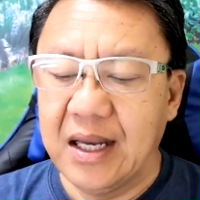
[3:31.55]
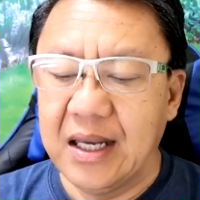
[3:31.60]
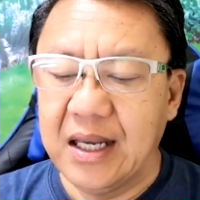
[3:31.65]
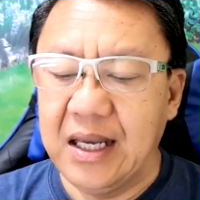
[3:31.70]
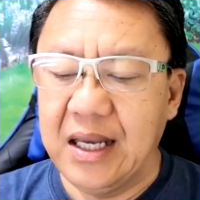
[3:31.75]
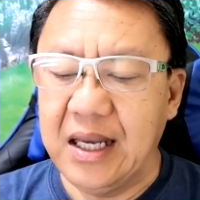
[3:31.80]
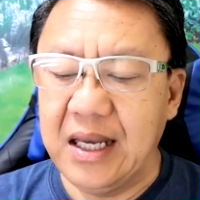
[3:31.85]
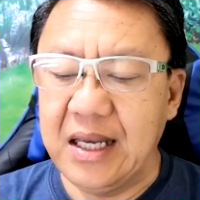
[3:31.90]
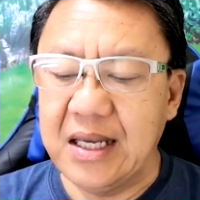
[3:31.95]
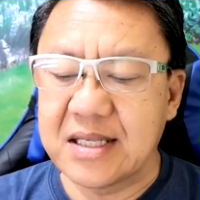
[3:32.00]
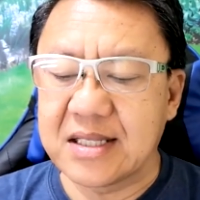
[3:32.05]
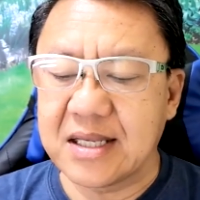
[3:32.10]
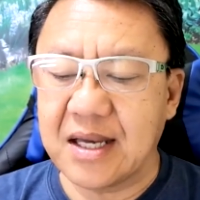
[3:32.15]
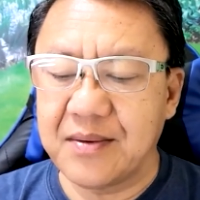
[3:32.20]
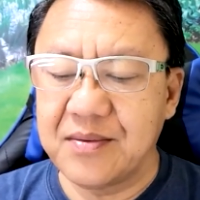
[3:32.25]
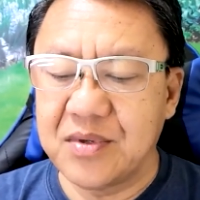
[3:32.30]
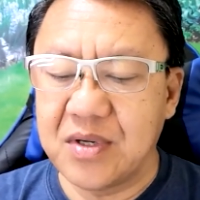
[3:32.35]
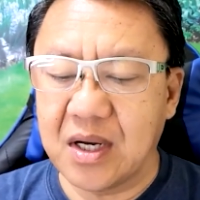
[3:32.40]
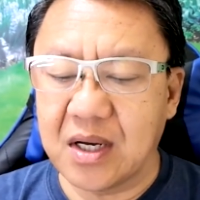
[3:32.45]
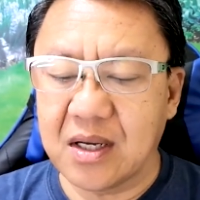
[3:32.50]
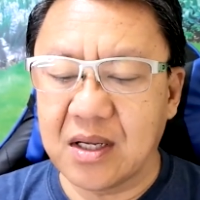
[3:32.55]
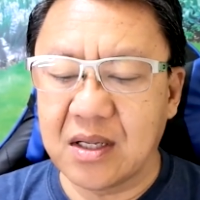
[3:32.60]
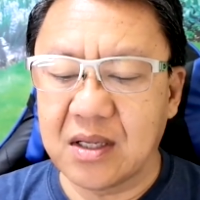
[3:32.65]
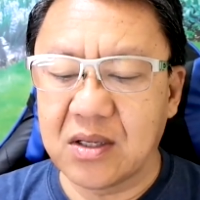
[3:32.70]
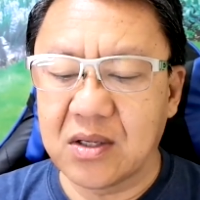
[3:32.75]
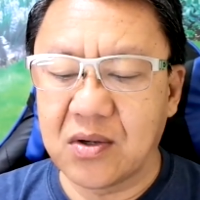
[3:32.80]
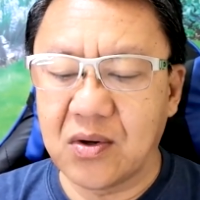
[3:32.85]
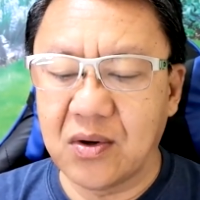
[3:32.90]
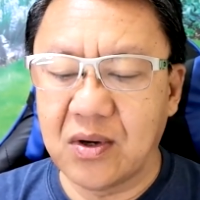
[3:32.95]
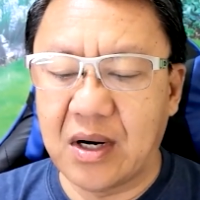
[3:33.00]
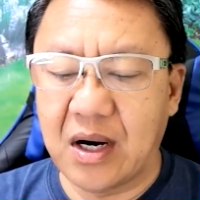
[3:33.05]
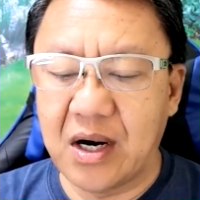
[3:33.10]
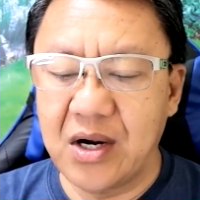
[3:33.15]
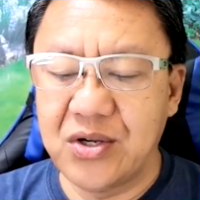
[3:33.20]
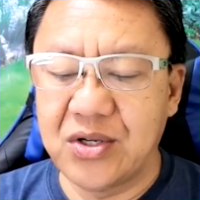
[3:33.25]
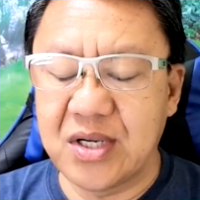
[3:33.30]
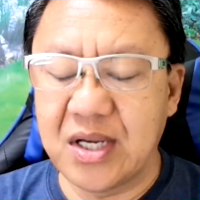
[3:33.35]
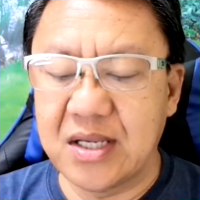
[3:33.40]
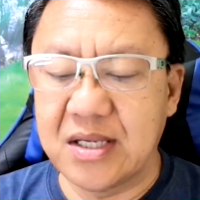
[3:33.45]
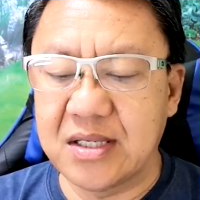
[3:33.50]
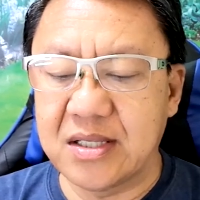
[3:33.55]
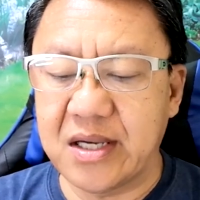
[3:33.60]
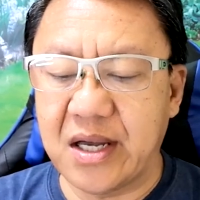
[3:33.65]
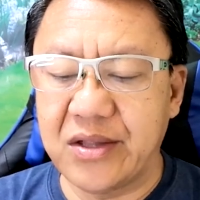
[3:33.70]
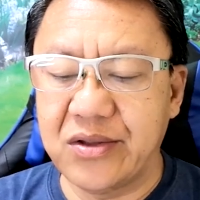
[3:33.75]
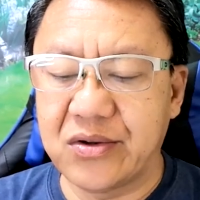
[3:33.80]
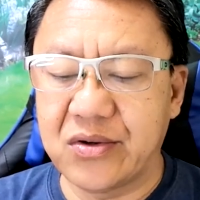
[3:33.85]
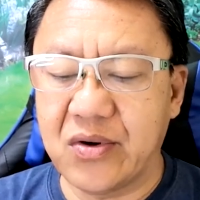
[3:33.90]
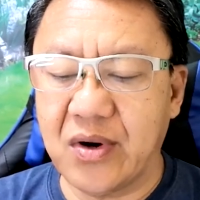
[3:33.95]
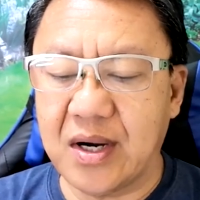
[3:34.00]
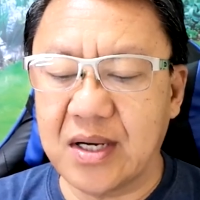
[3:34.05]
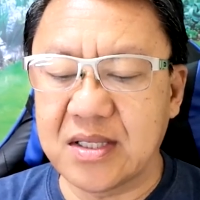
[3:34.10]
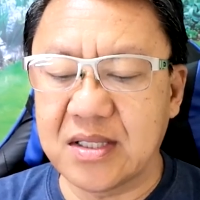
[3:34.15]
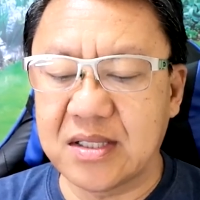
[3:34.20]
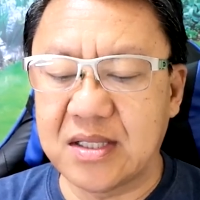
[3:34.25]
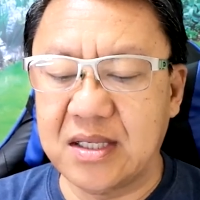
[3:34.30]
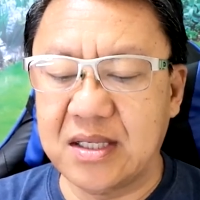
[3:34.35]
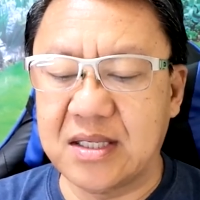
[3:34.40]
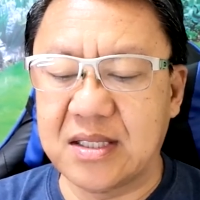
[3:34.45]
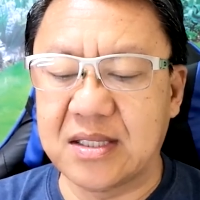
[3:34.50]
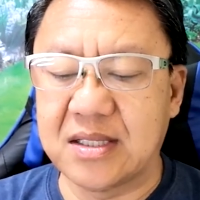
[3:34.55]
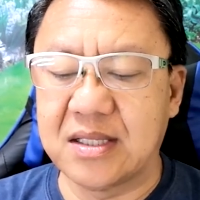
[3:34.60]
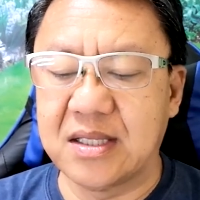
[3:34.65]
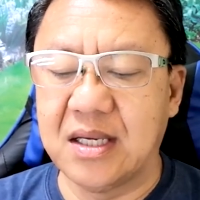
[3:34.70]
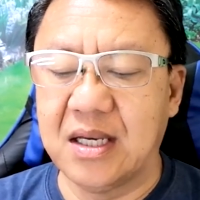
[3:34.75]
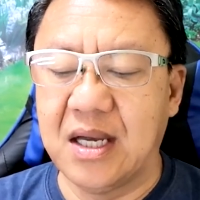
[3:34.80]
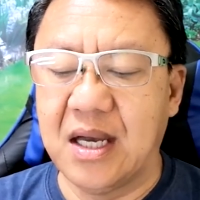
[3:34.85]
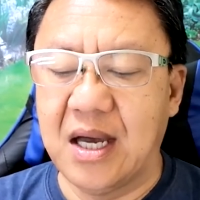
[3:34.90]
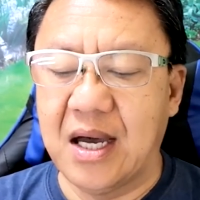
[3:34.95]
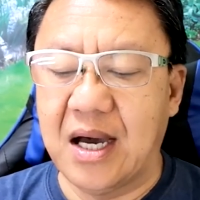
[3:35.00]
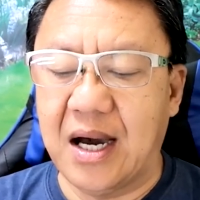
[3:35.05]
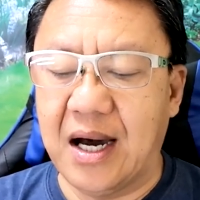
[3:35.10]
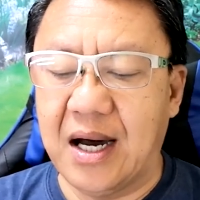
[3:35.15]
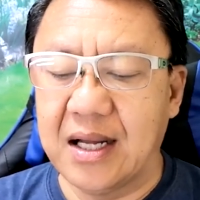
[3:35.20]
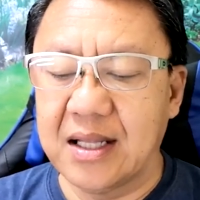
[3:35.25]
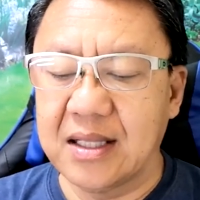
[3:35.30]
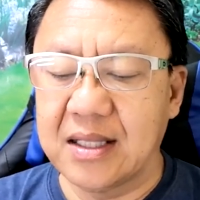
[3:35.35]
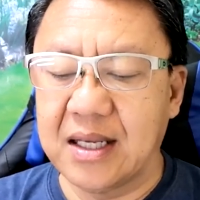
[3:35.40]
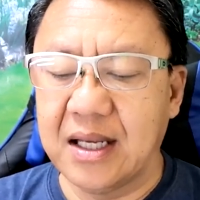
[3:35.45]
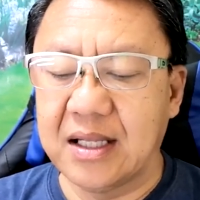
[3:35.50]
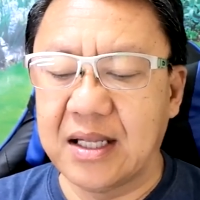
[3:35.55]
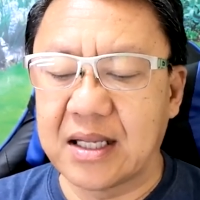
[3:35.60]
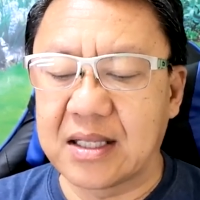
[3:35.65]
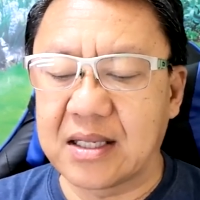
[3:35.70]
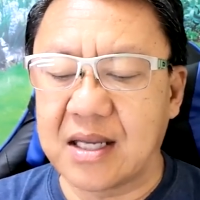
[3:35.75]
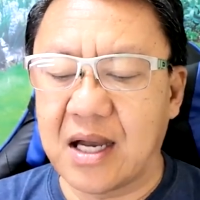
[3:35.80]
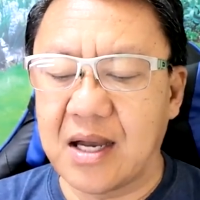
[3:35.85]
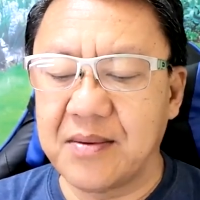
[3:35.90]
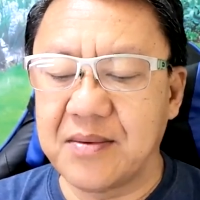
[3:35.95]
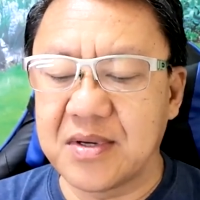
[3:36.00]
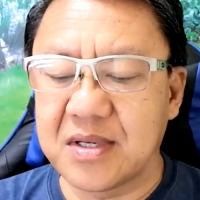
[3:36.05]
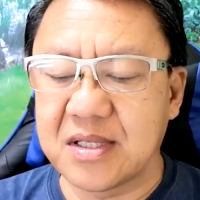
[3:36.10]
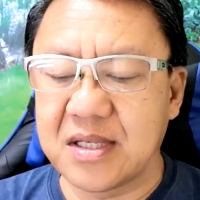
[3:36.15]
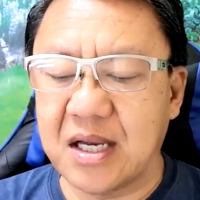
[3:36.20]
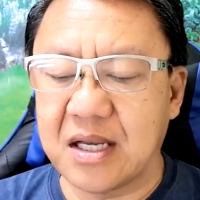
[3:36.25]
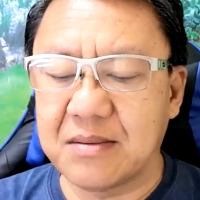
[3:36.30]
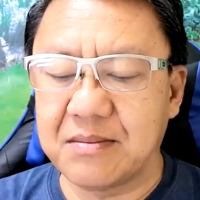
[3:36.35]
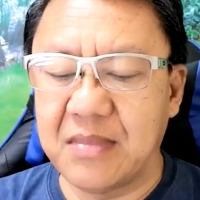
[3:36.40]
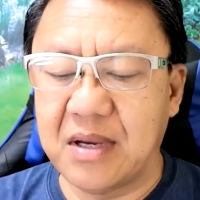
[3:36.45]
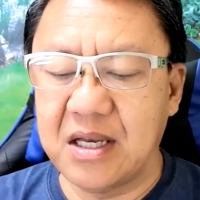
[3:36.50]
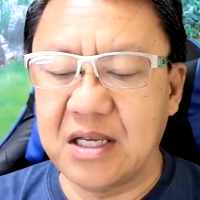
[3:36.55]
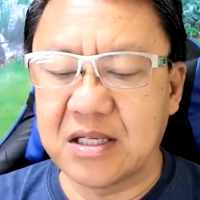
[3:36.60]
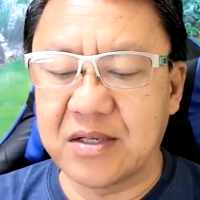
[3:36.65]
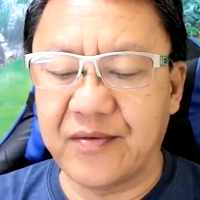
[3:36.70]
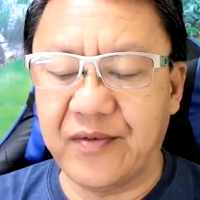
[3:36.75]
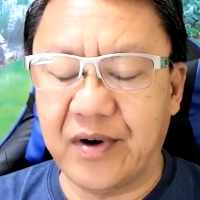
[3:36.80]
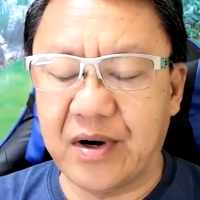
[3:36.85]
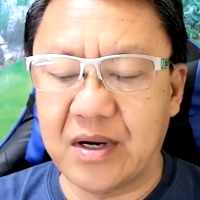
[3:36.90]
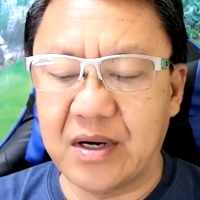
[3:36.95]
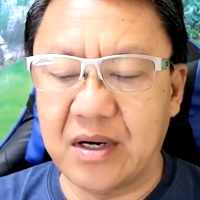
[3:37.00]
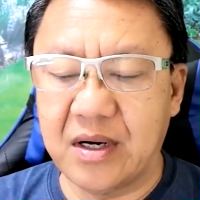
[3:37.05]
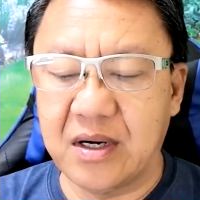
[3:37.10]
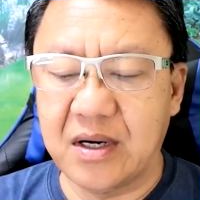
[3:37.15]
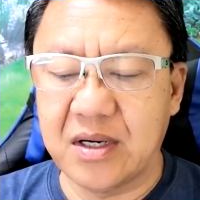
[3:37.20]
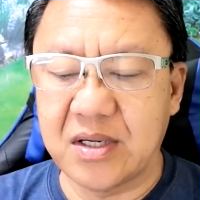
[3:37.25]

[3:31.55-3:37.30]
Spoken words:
he is subject to guardians and trustees until the time set by his father.